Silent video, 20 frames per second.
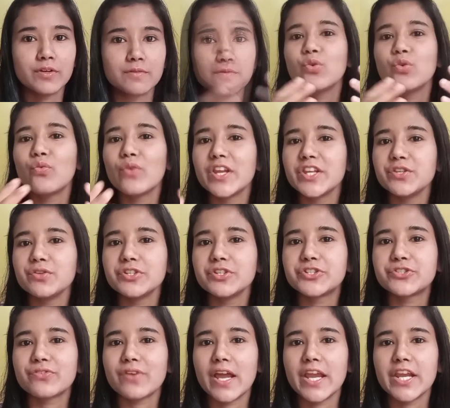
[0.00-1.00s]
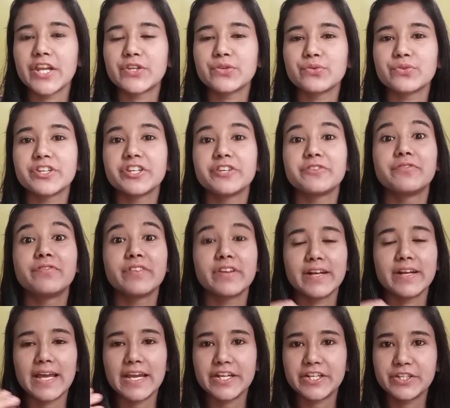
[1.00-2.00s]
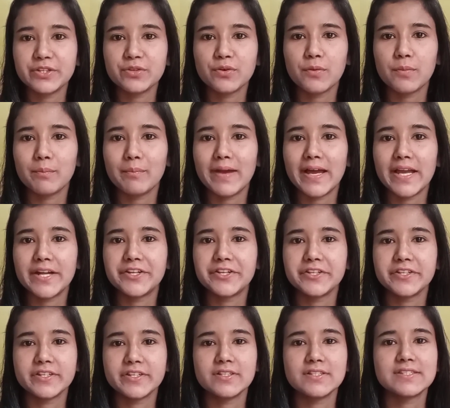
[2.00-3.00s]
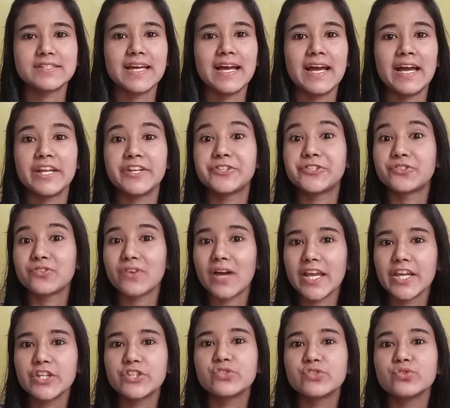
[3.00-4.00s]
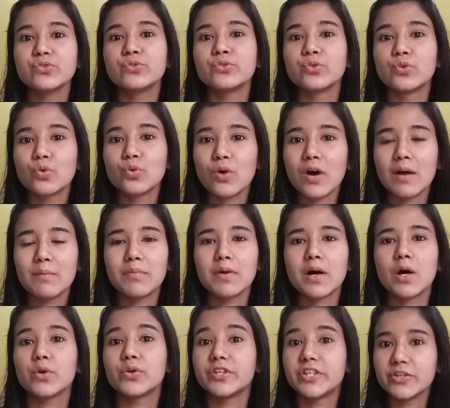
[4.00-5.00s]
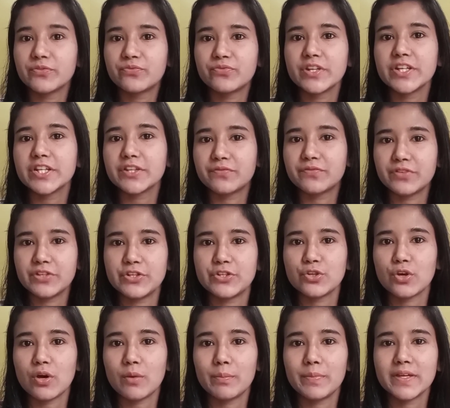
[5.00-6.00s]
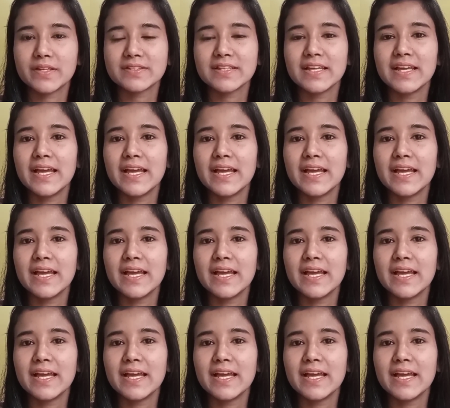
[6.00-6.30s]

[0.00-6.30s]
So when you're trying to read variety of materials and trying to know about different topics,